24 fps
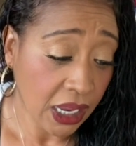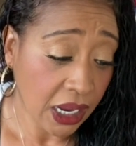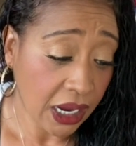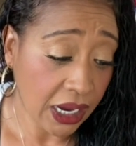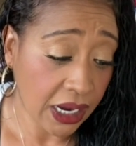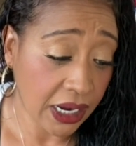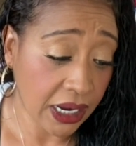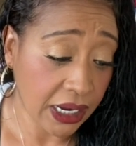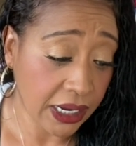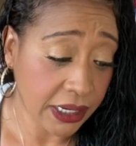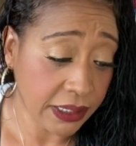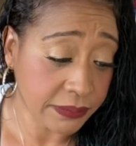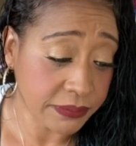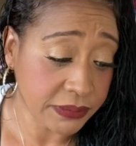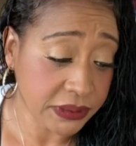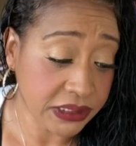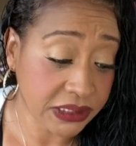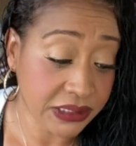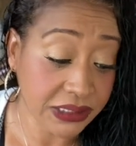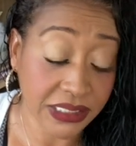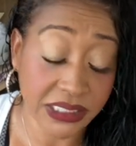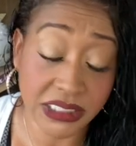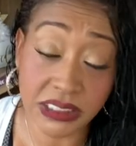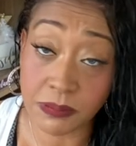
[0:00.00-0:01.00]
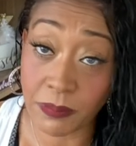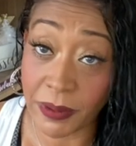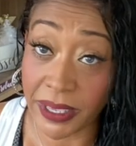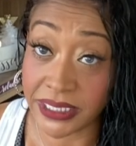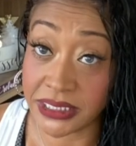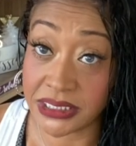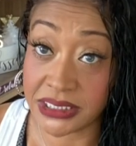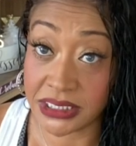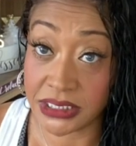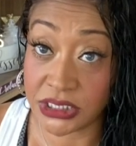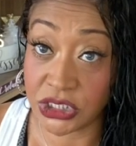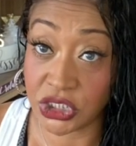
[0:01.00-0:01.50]
uh, six
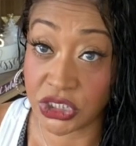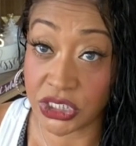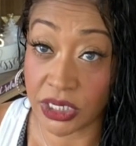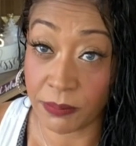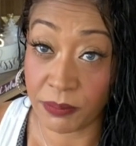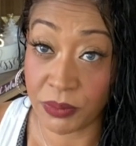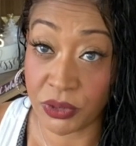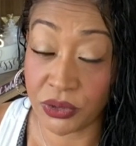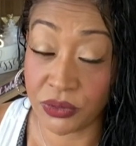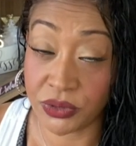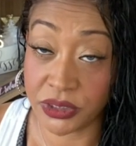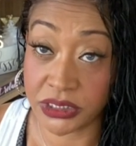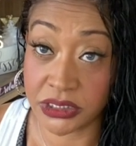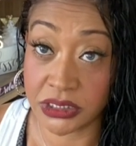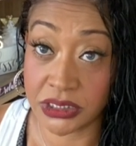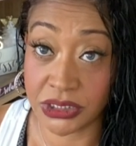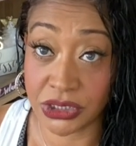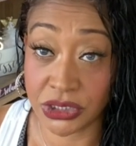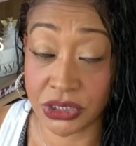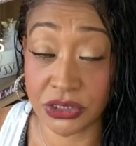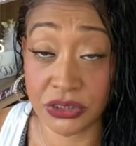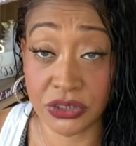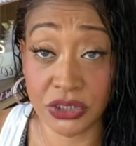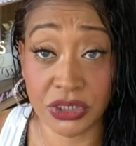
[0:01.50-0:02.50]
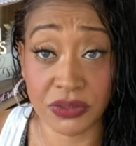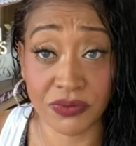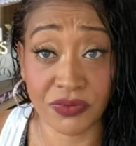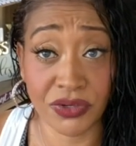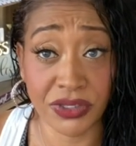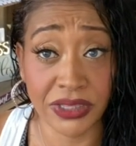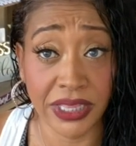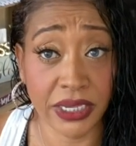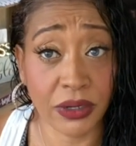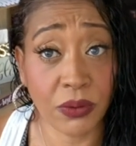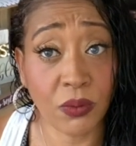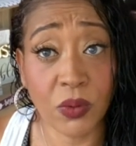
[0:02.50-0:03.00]
Pantene shampoo and conditioners. If
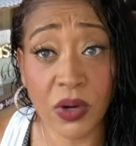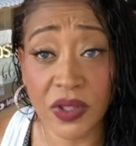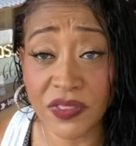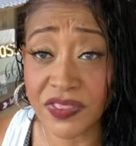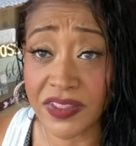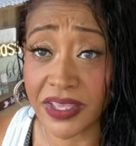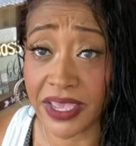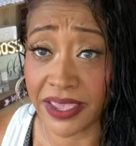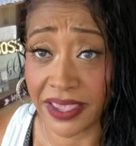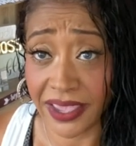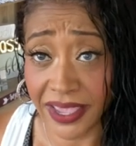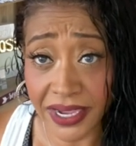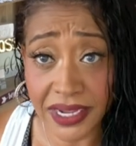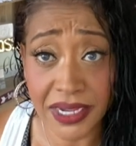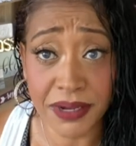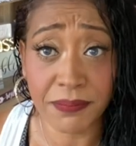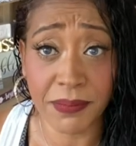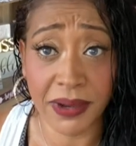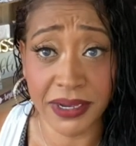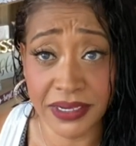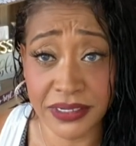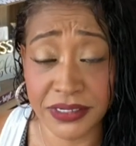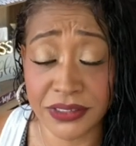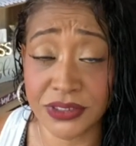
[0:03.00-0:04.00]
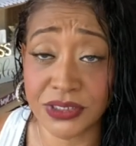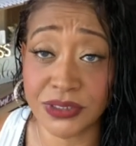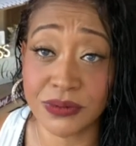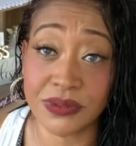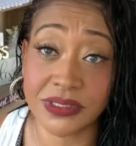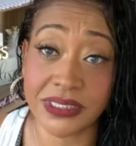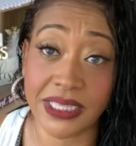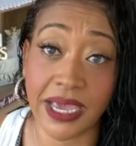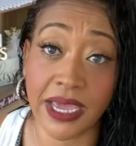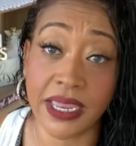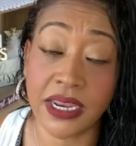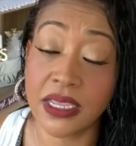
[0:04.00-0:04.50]
you're like, what the heck am I going to do
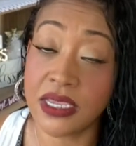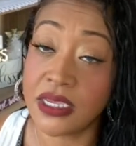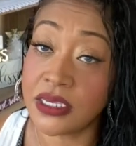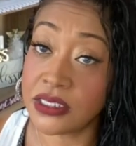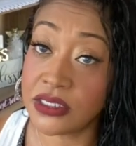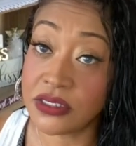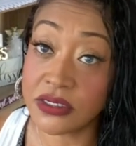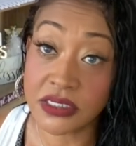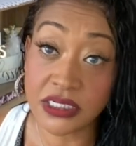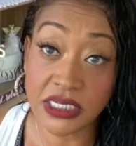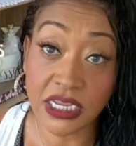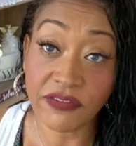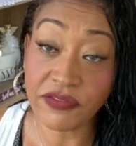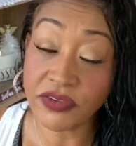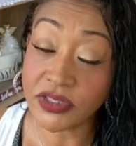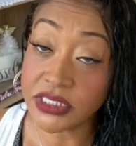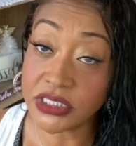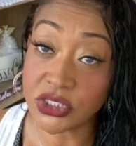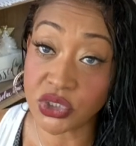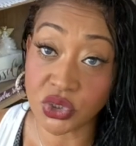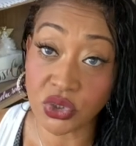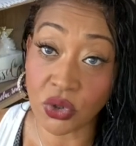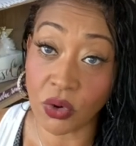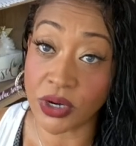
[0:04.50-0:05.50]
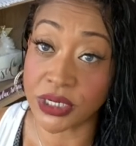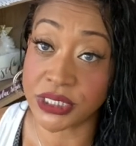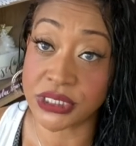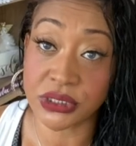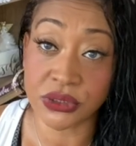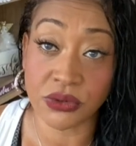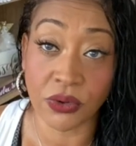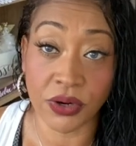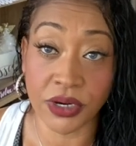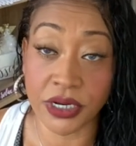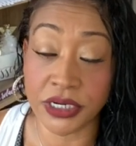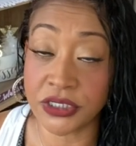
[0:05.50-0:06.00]
with that? You can definitely store it.
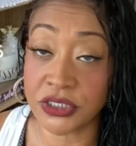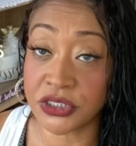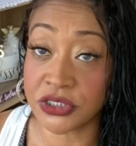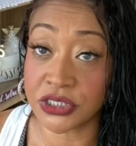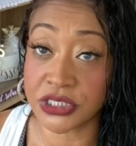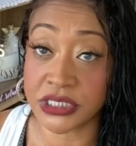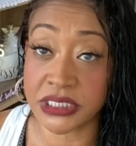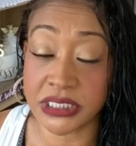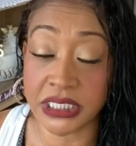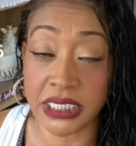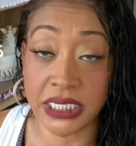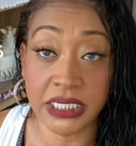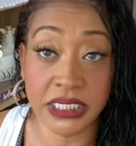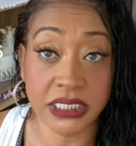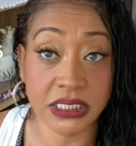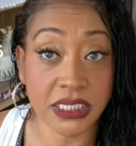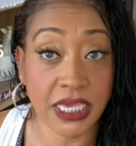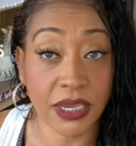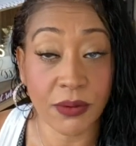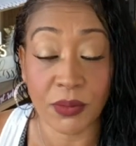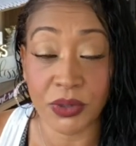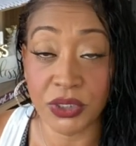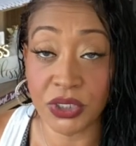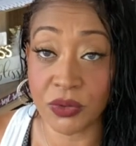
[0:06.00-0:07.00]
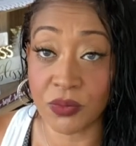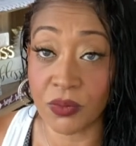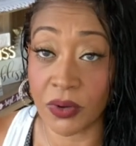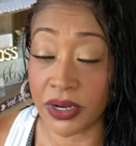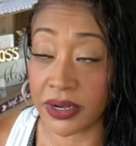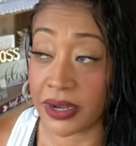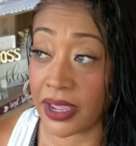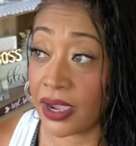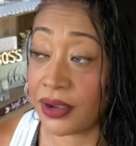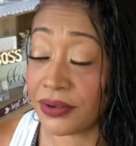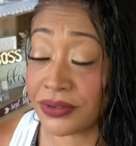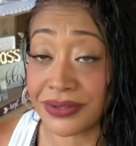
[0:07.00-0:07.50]
Store it under your sink. And when you
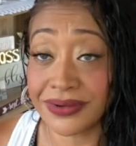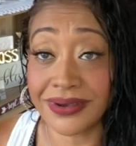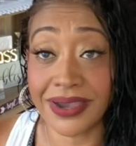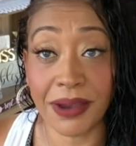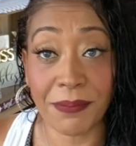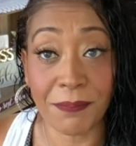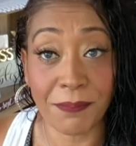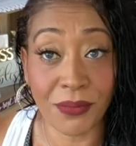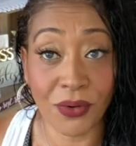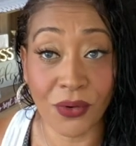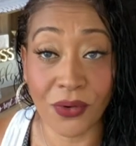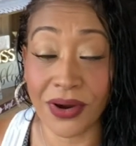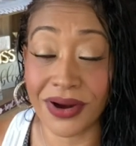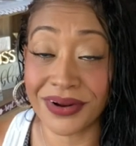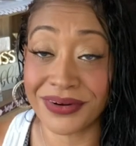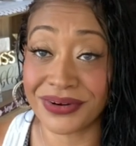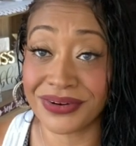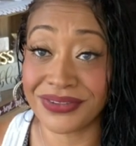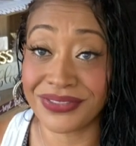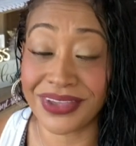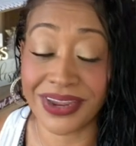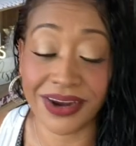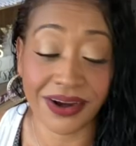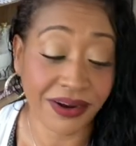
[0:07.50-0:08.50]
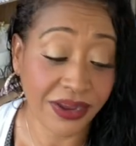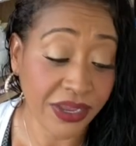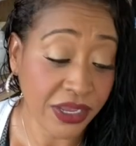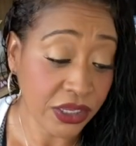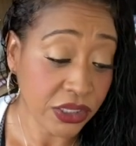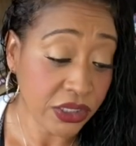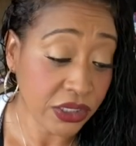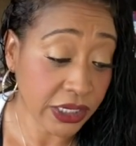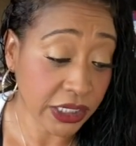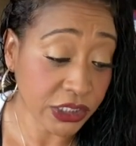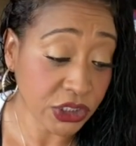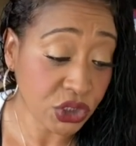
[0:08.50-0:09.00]
run out, you got more under there.
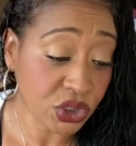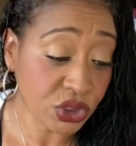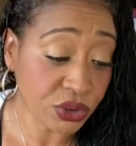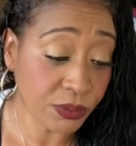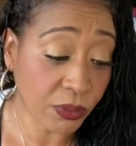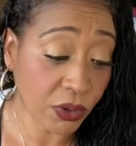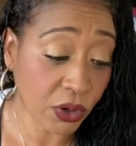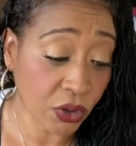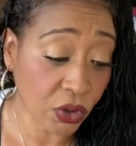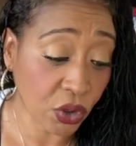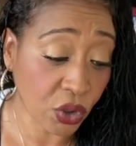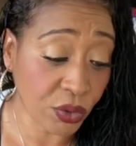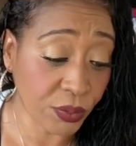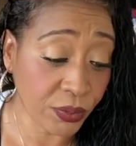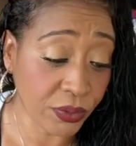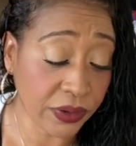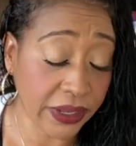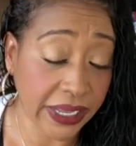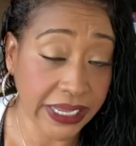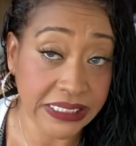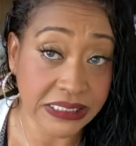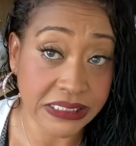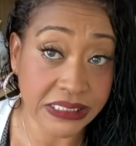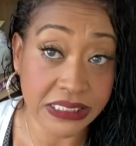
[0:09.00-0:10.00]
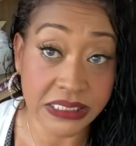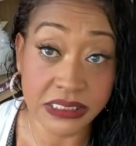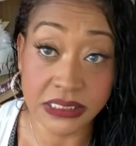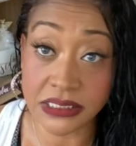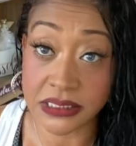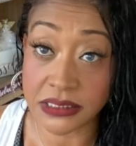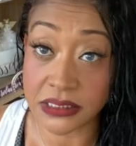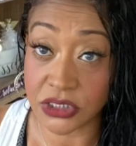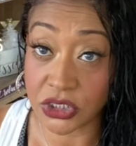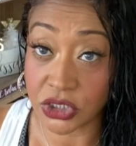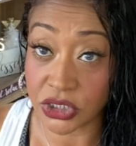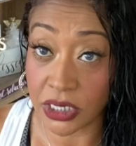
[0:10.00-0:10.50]
You got two more Herbal
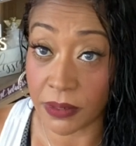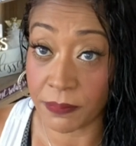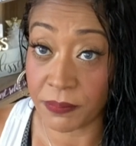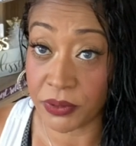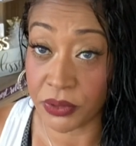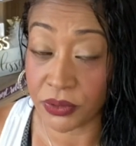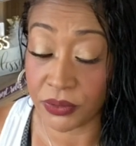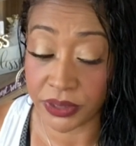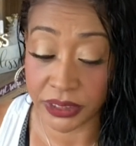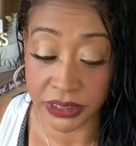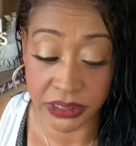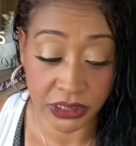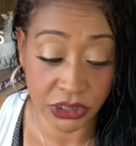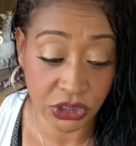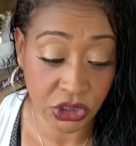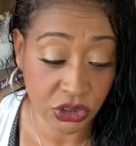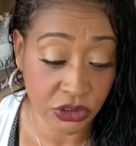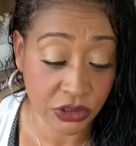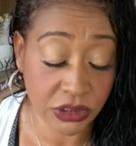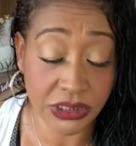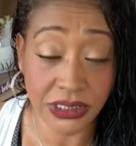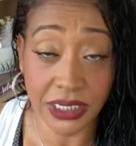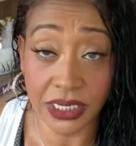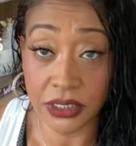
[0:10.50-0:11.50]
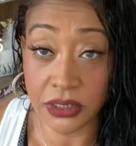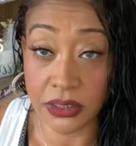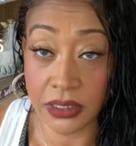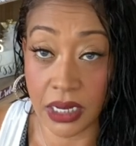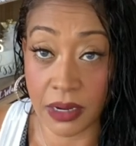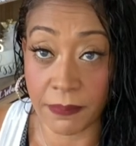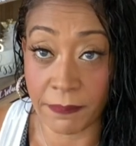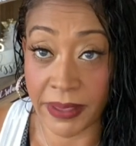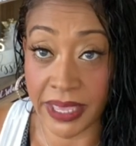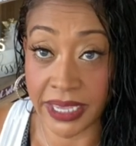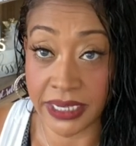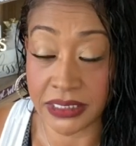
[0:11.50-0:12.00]
Essence shampoo and conditioners. And you
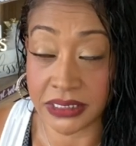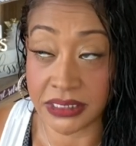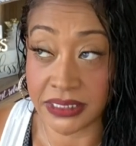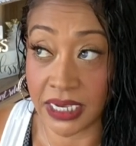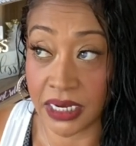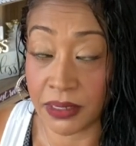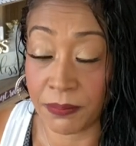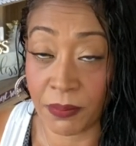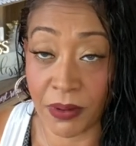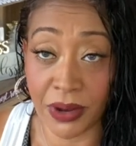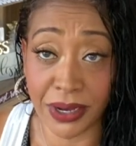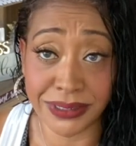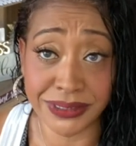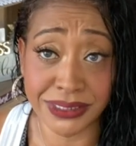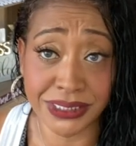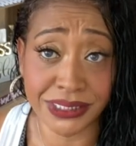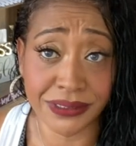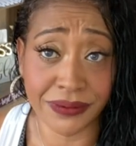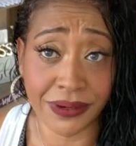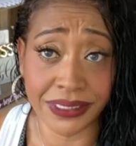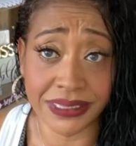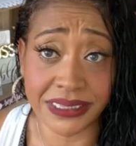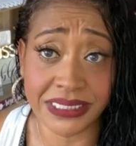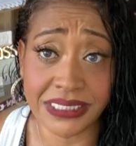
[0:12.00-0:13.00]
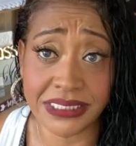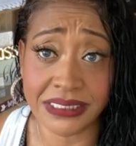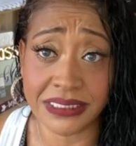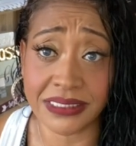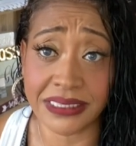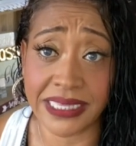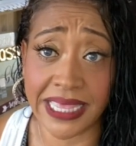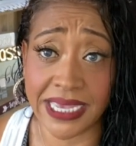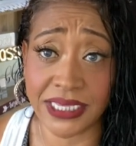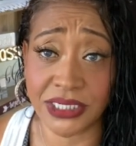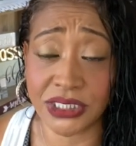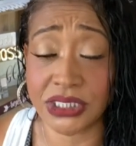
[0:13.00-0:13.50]
got a bag of Tide Pods to at least
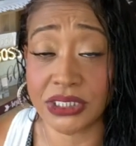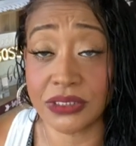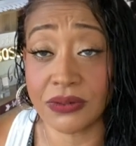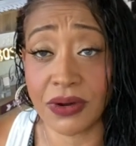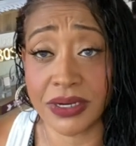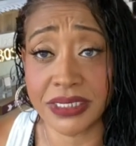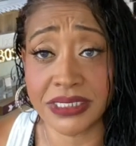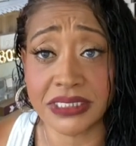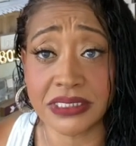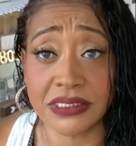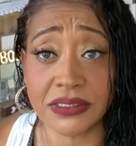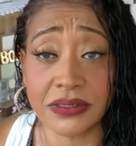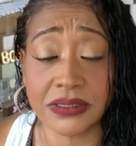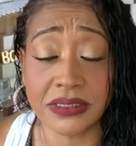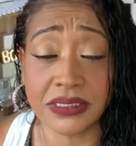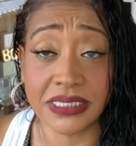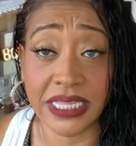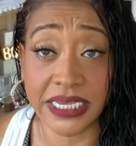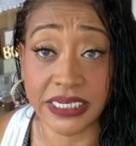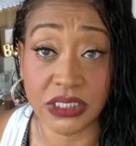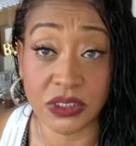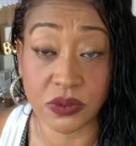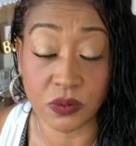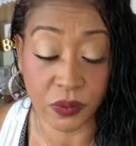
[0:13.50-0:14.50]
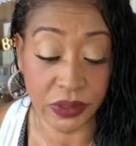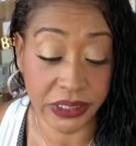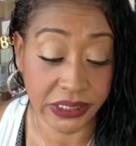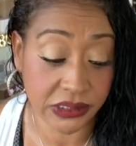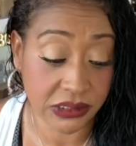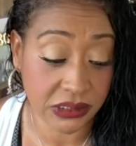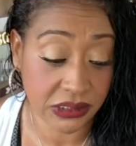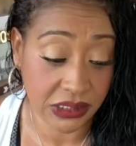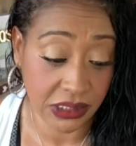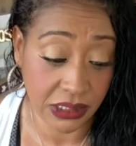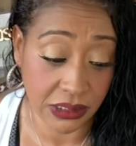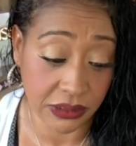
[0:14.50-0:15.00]
last you until next
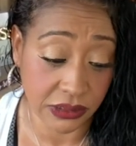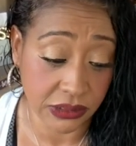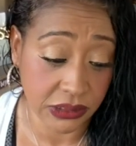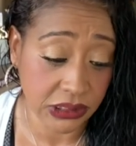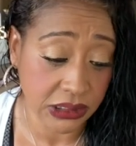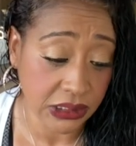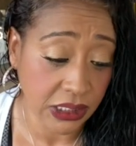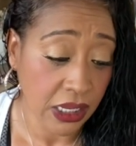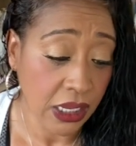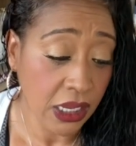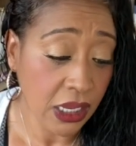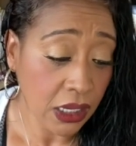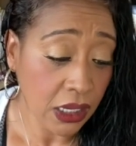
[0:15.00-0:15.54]
week's deals.